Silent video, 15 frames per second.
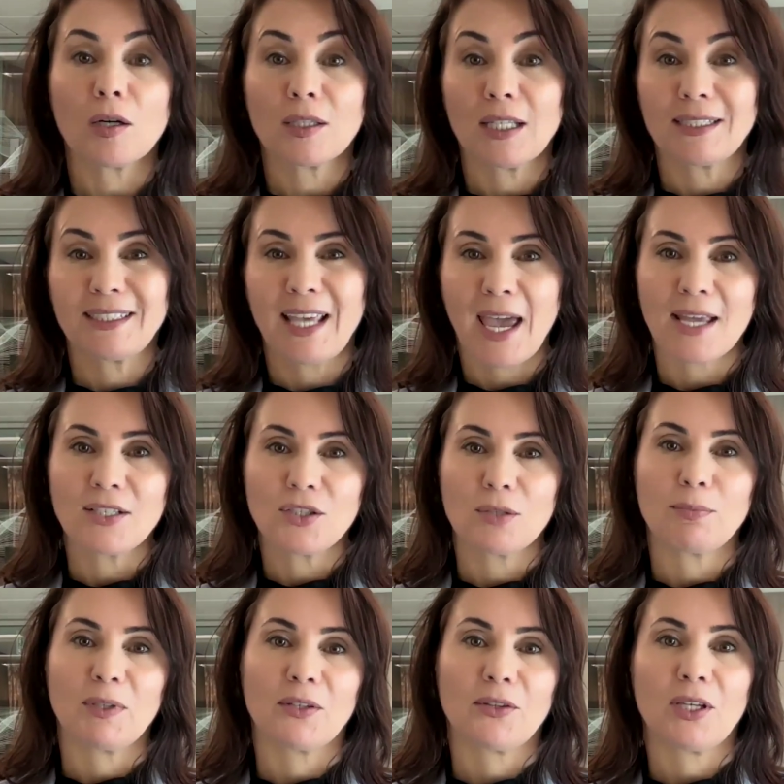are the
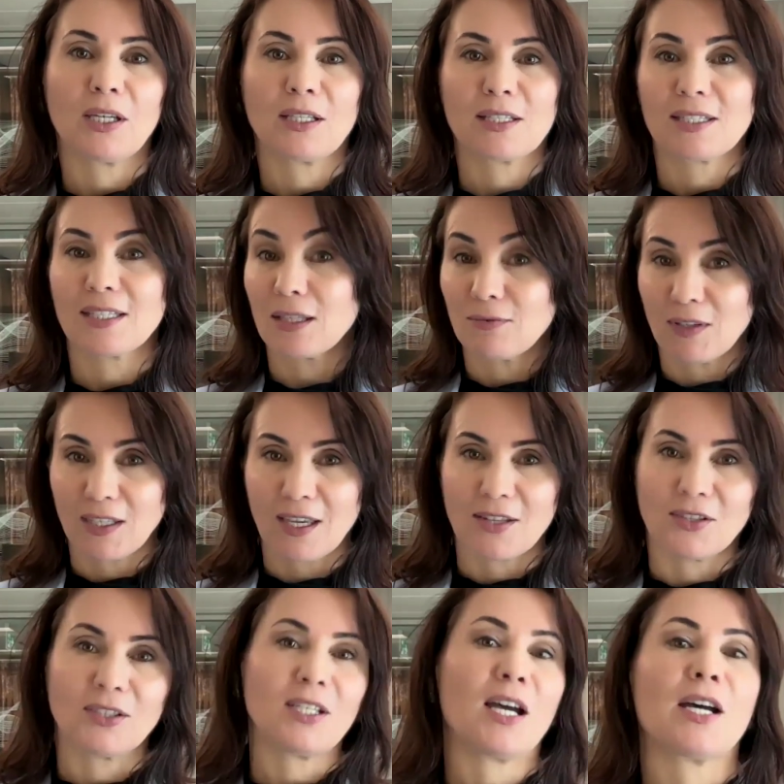tangible things that we
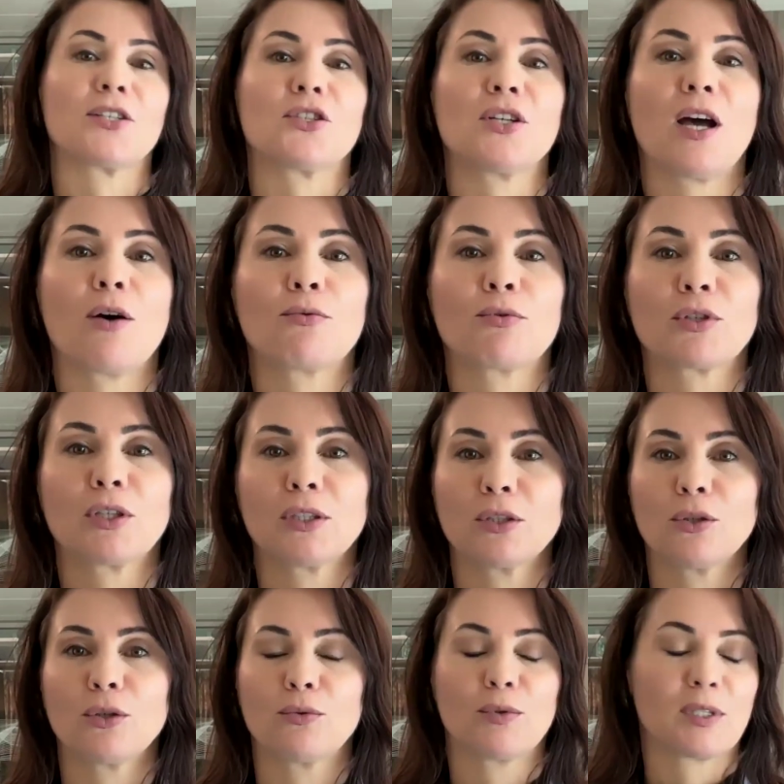can touch, our
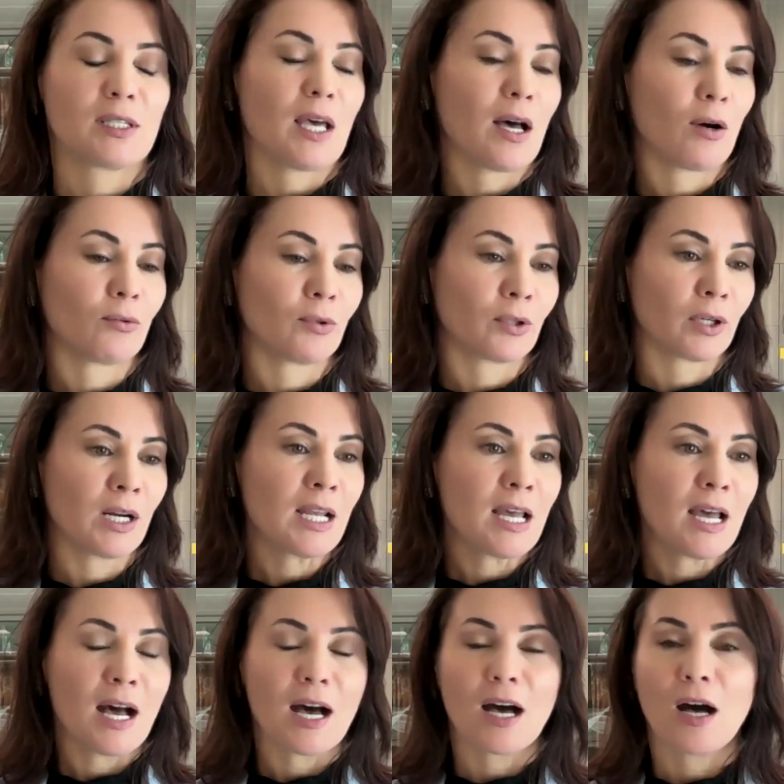clothes, our
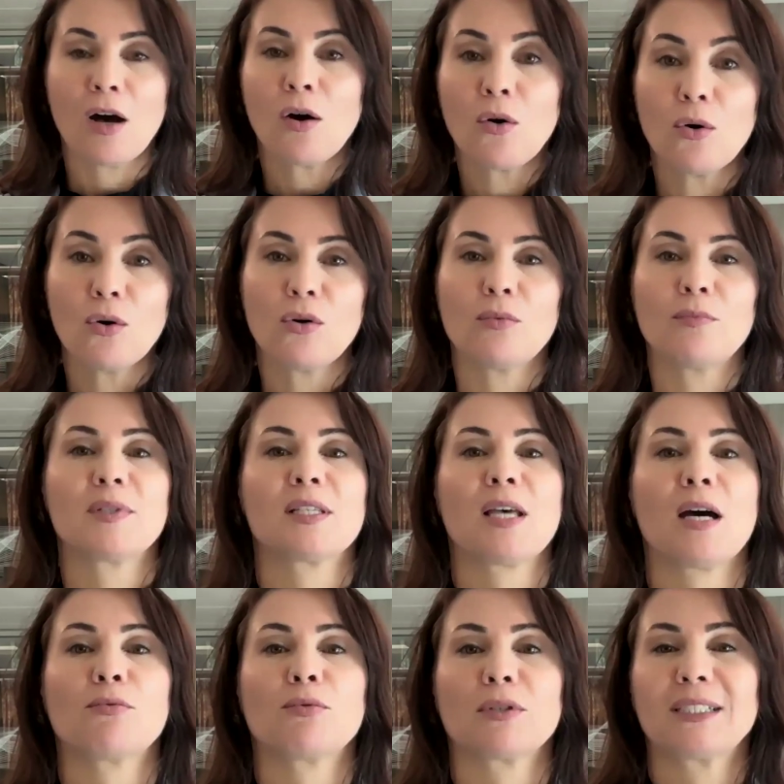homes,
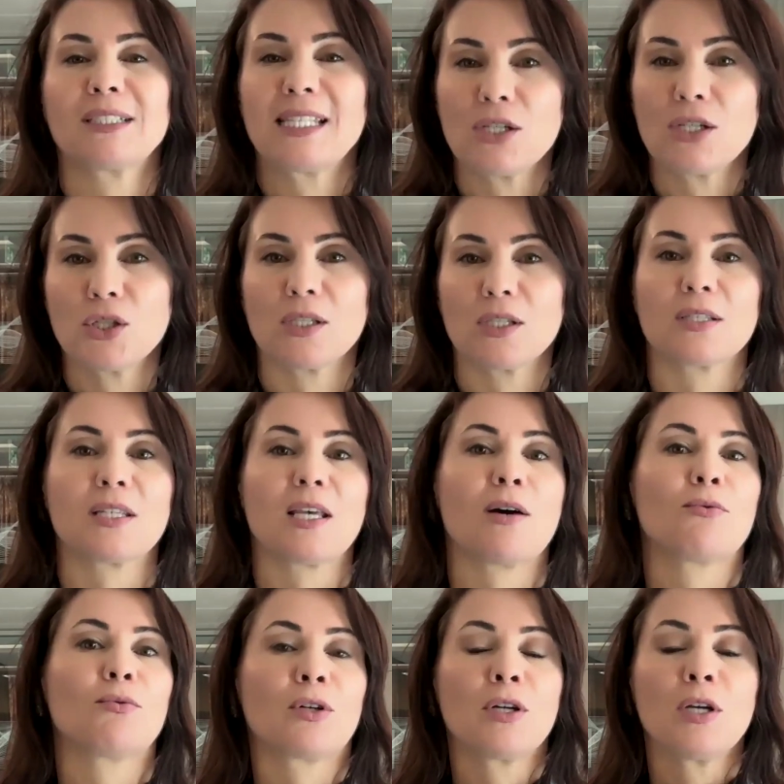our dishes,
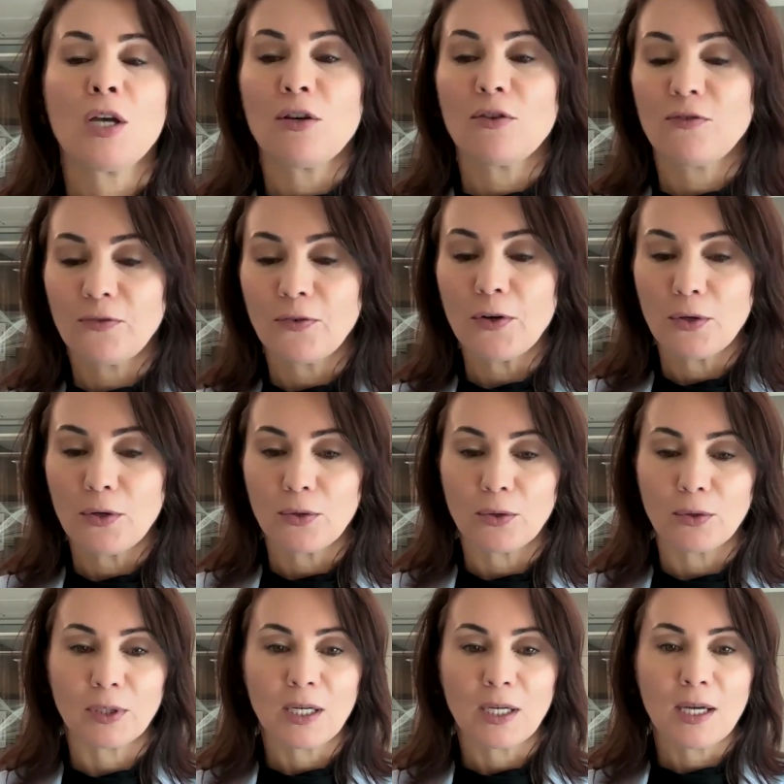our
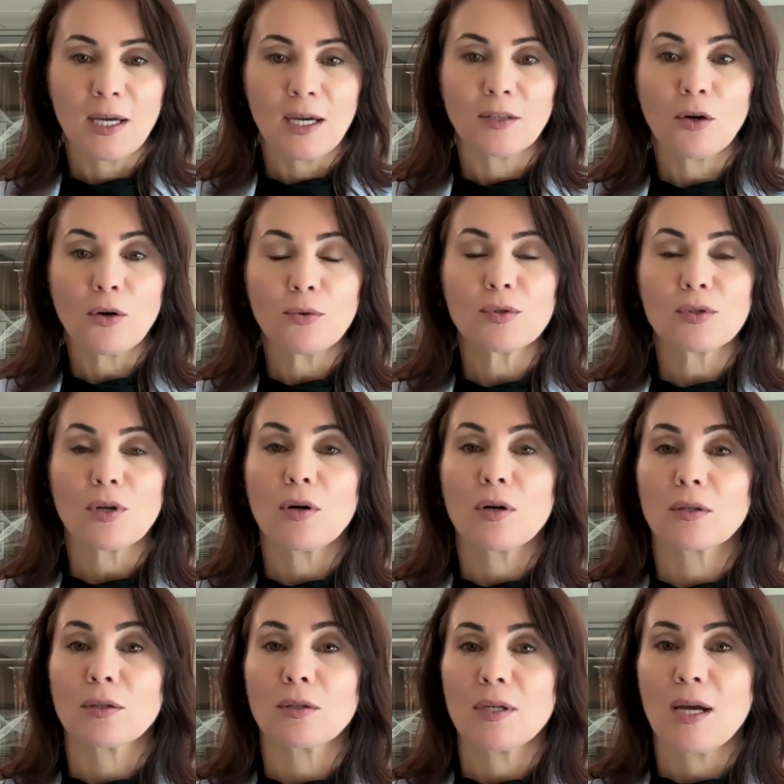food. Those
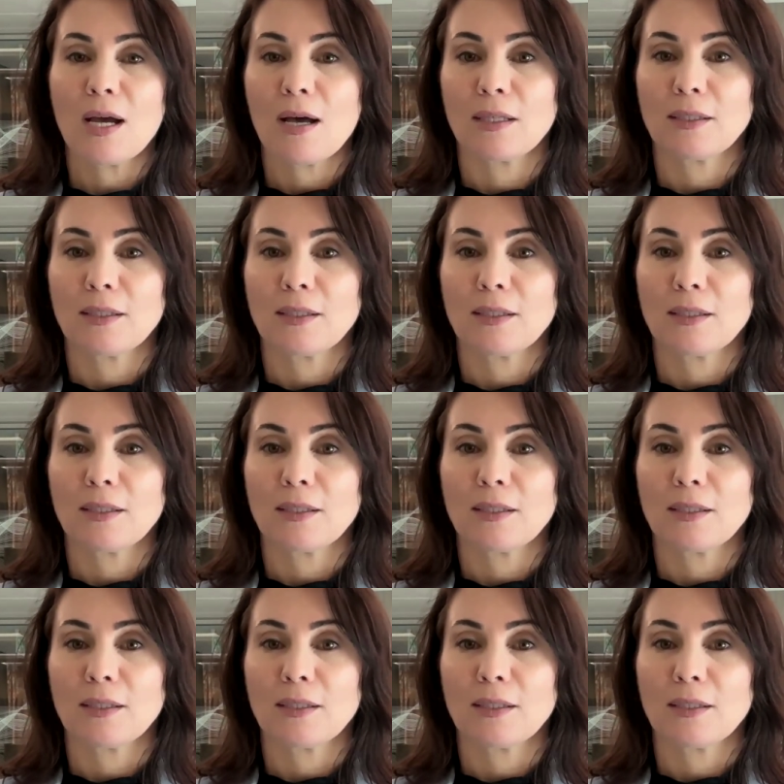are